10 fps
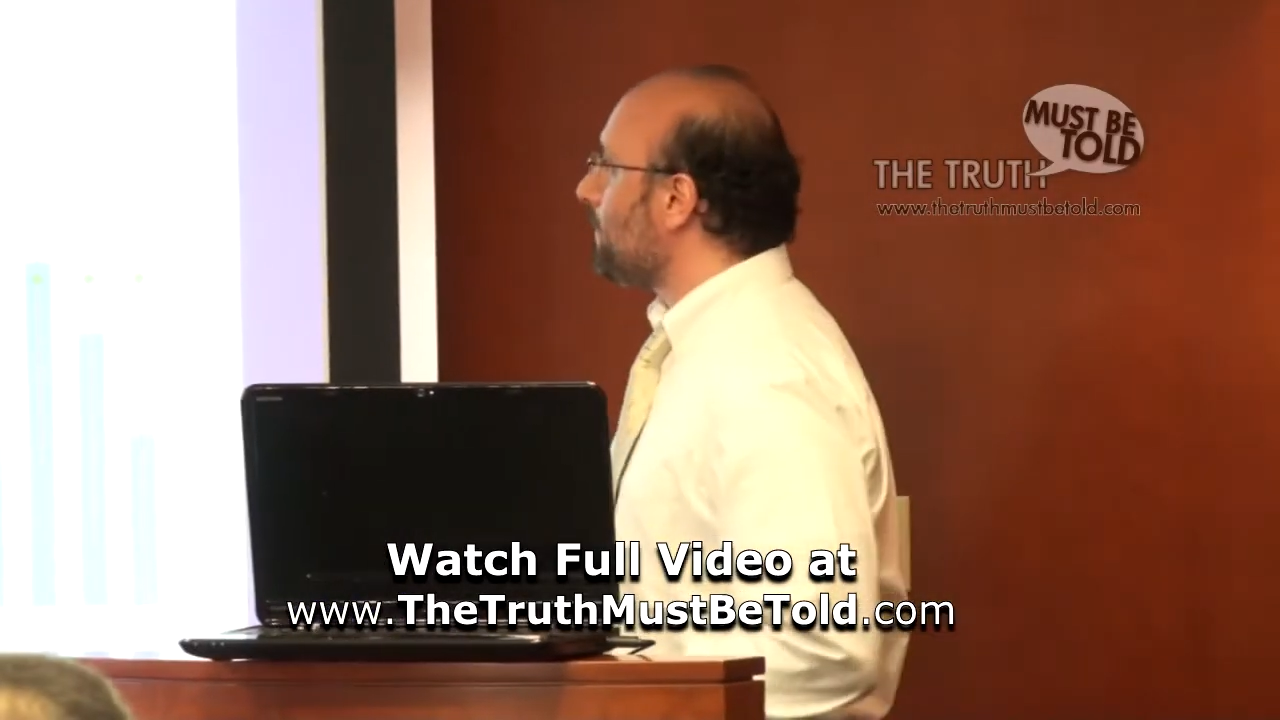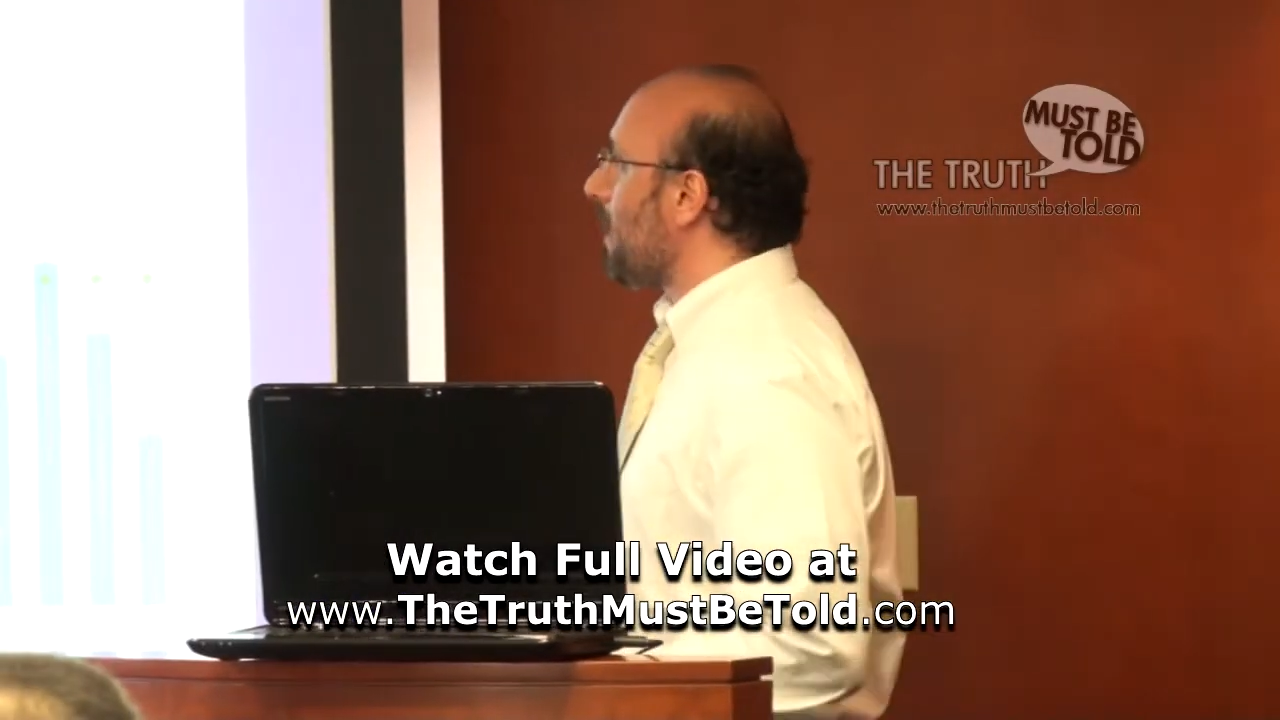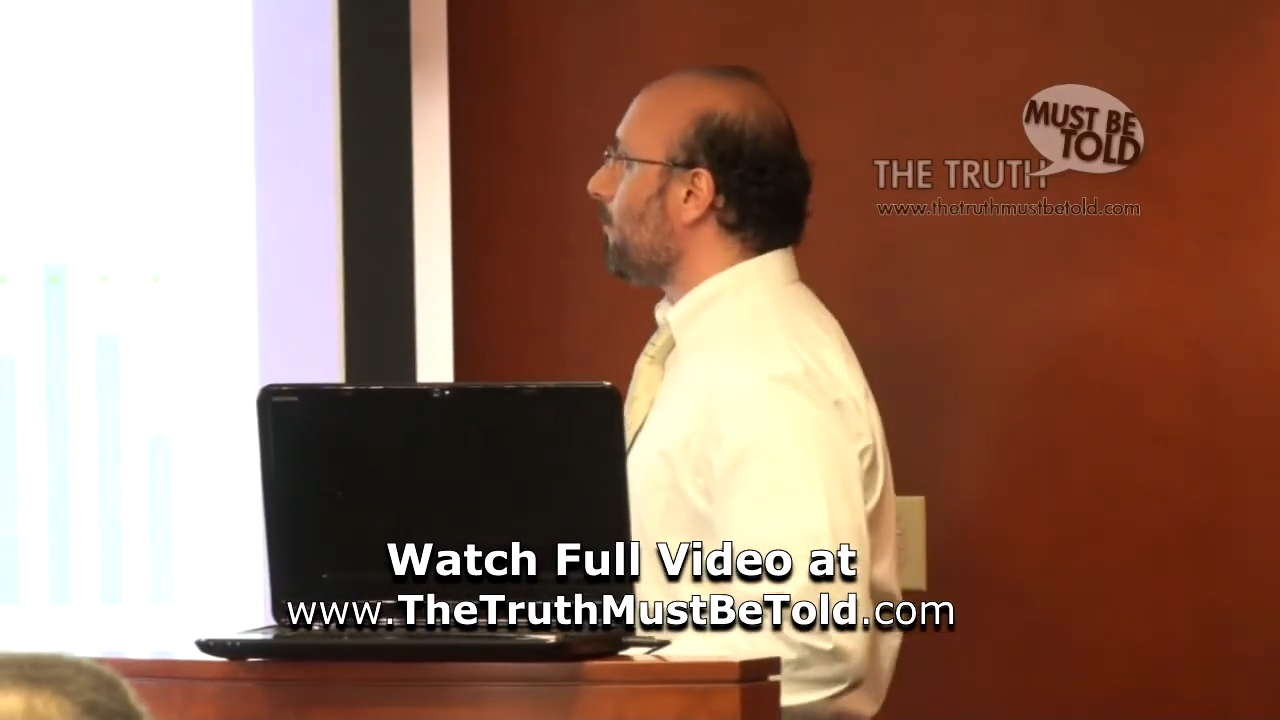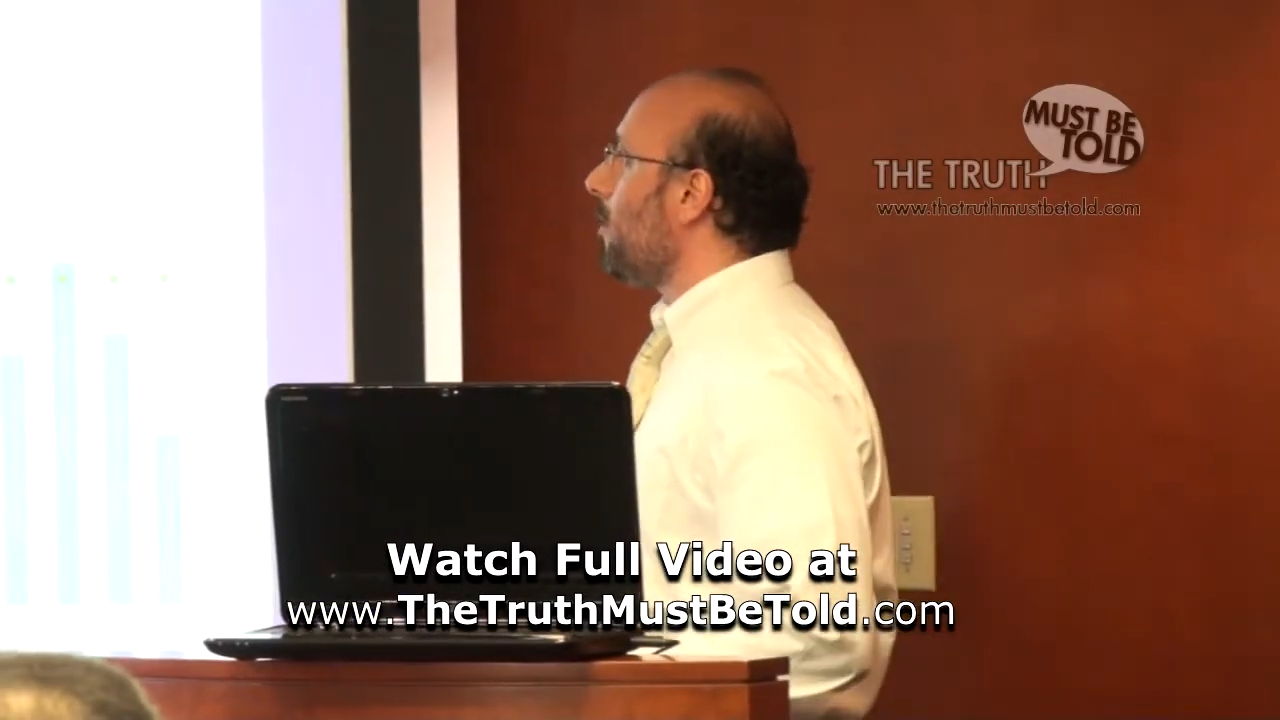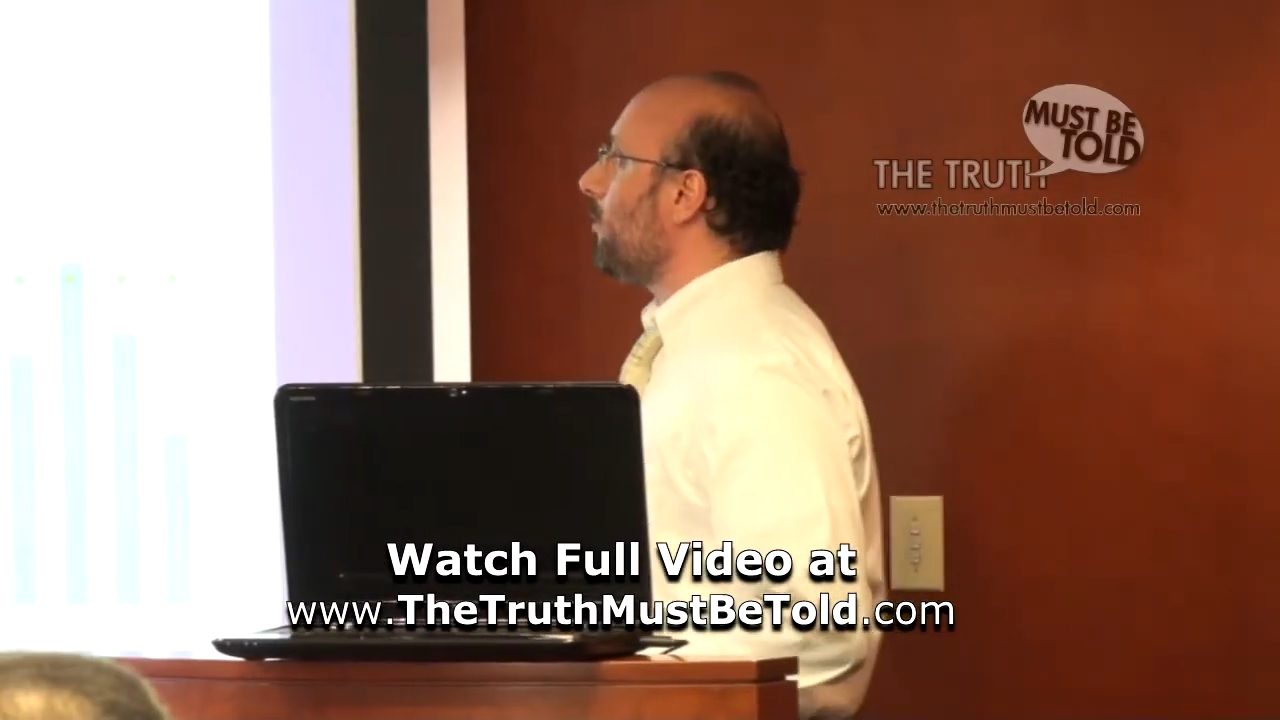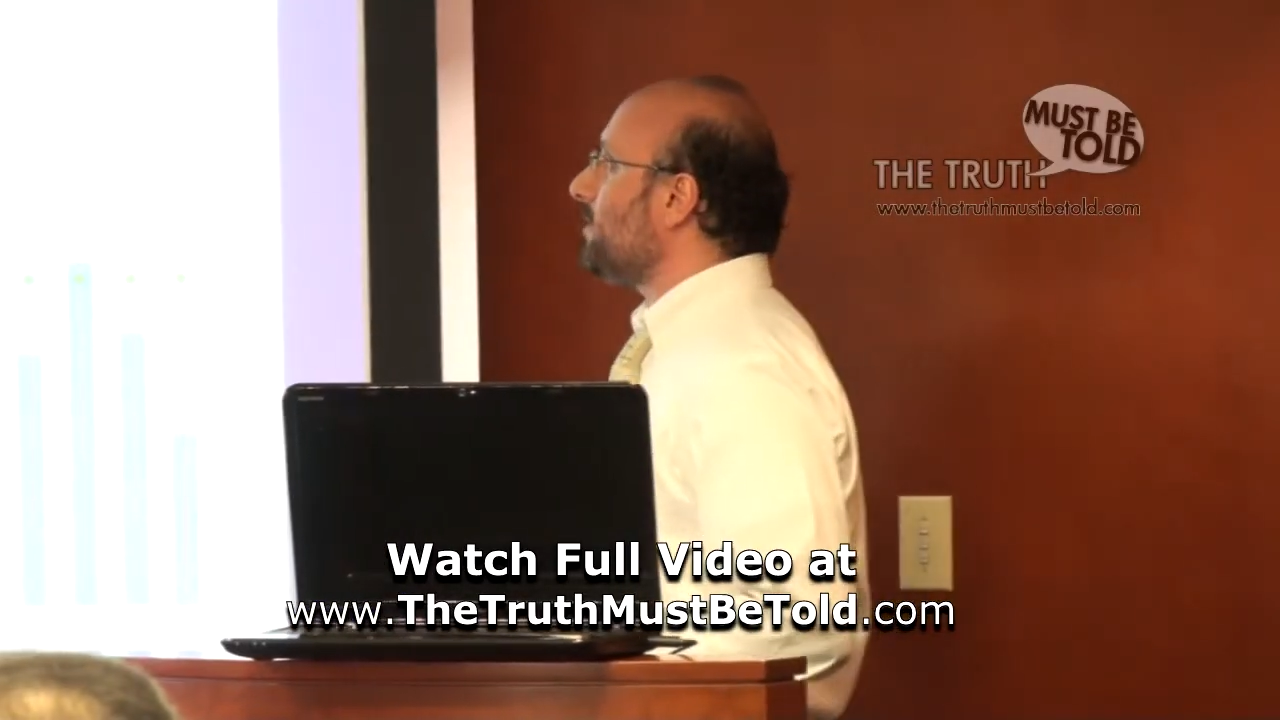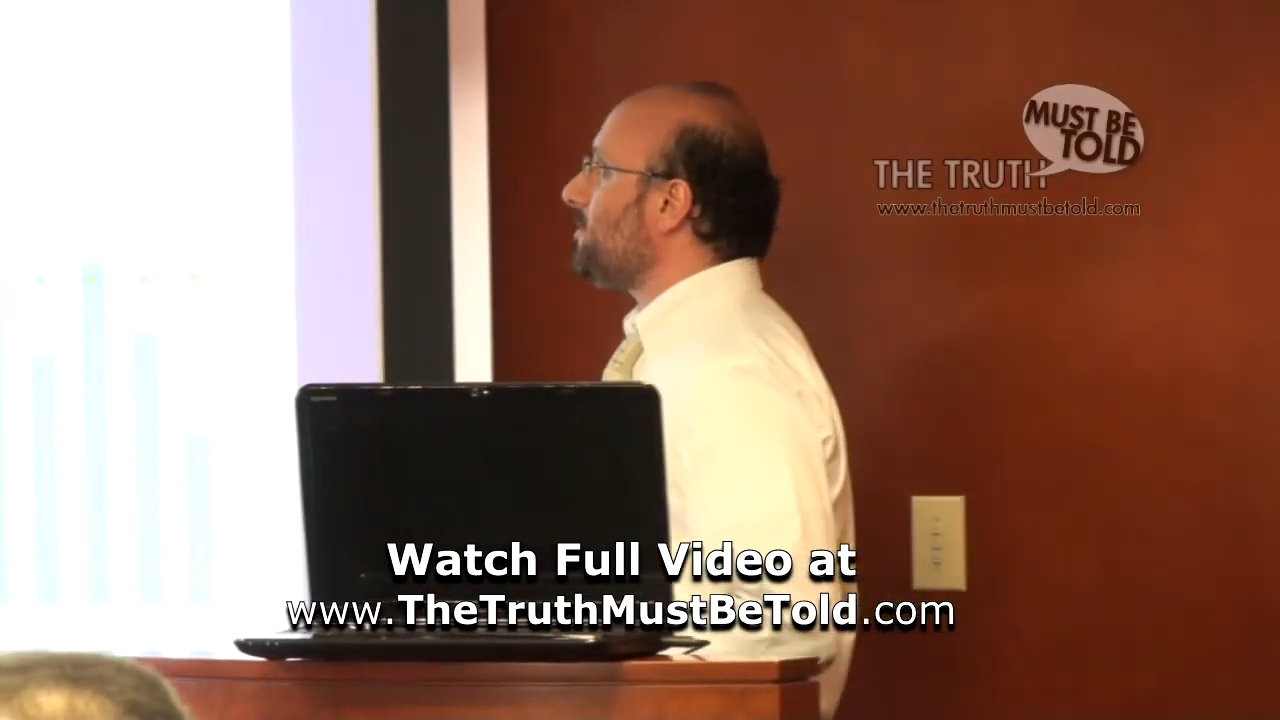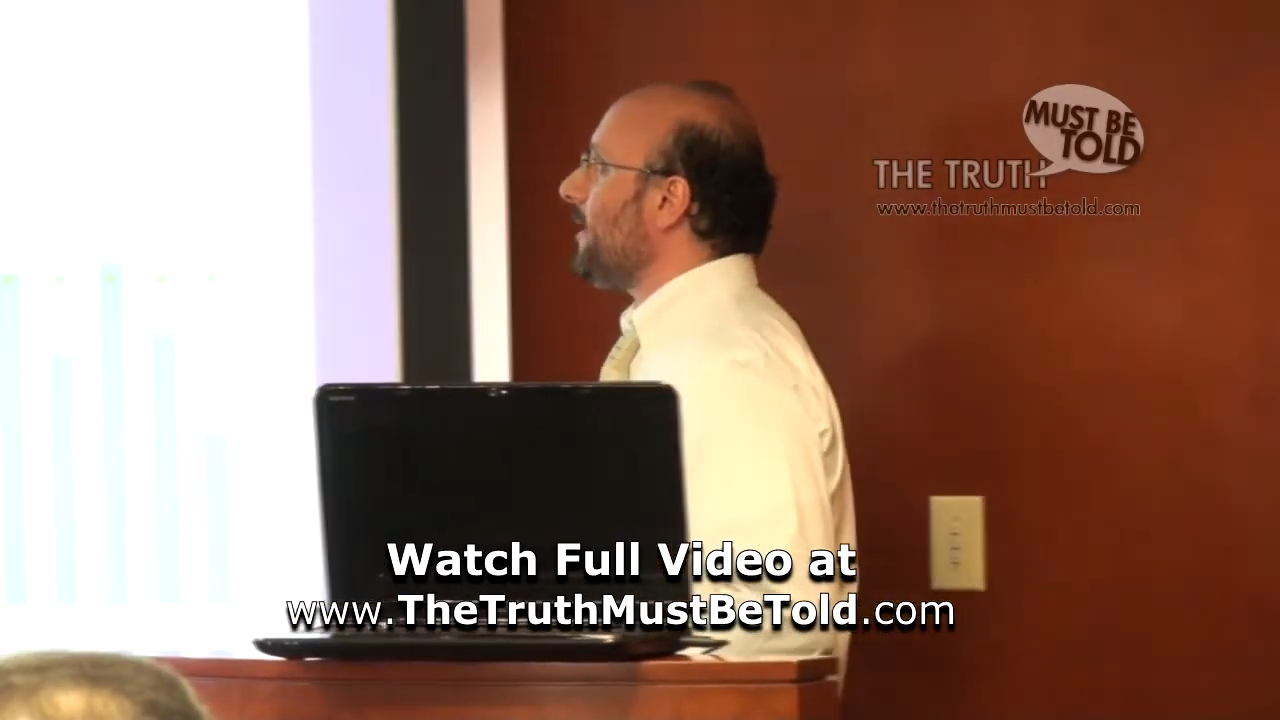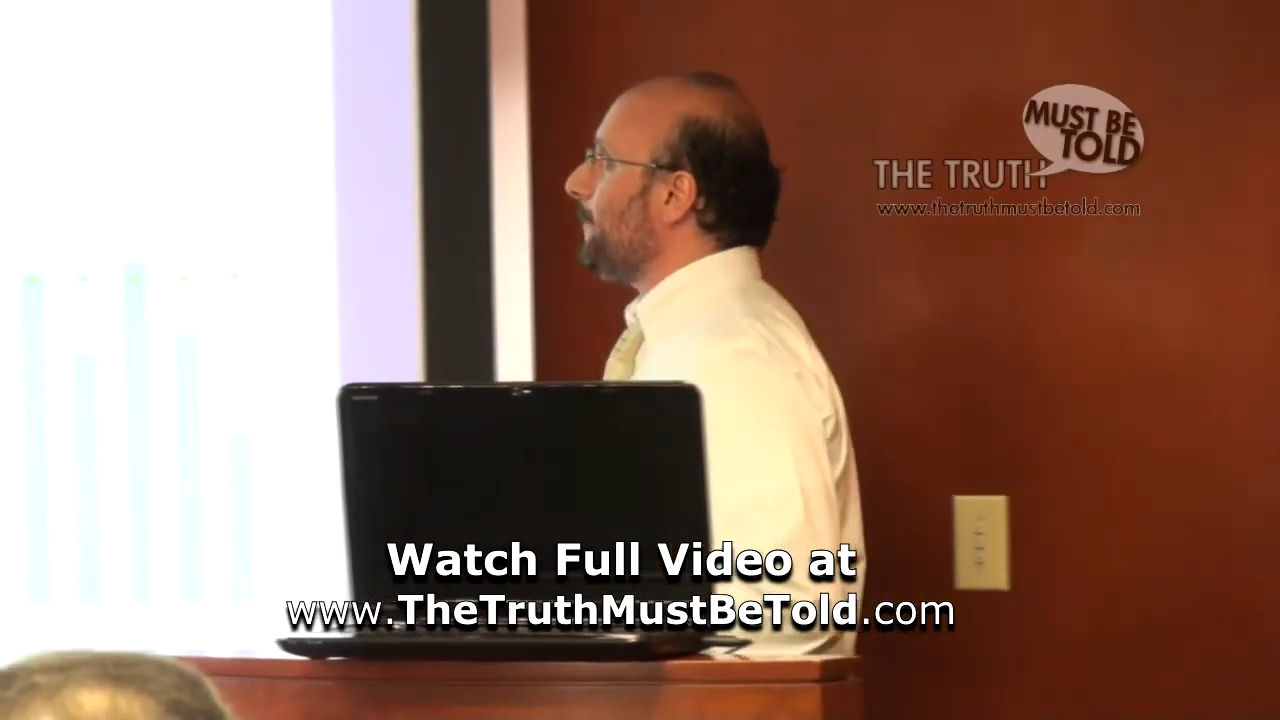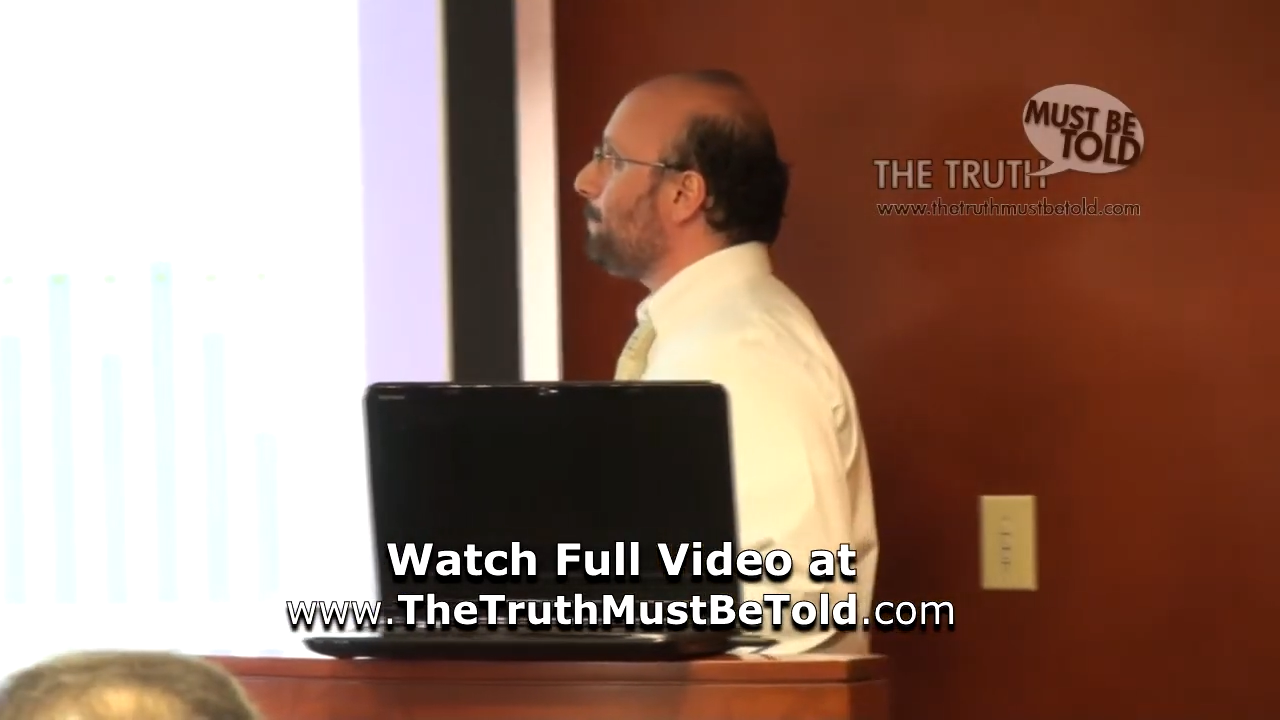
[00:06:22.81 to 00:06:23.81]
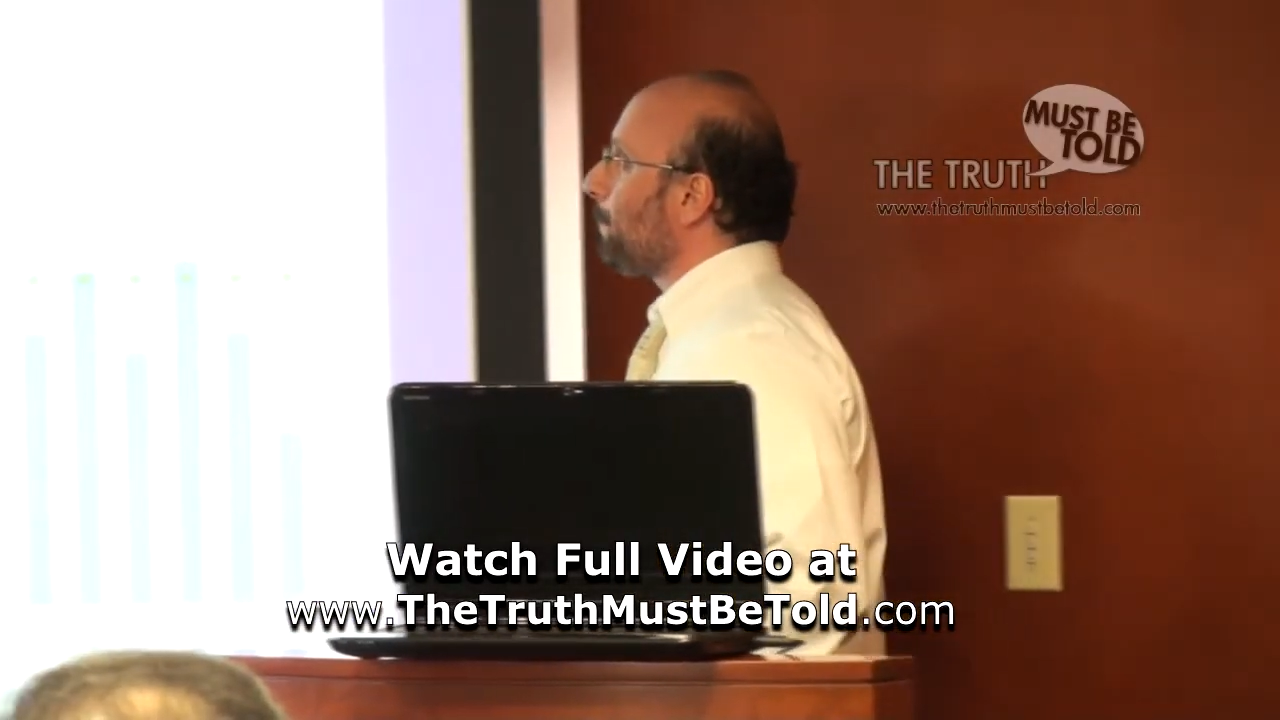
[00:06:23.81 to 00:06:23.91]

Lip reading: at what we see.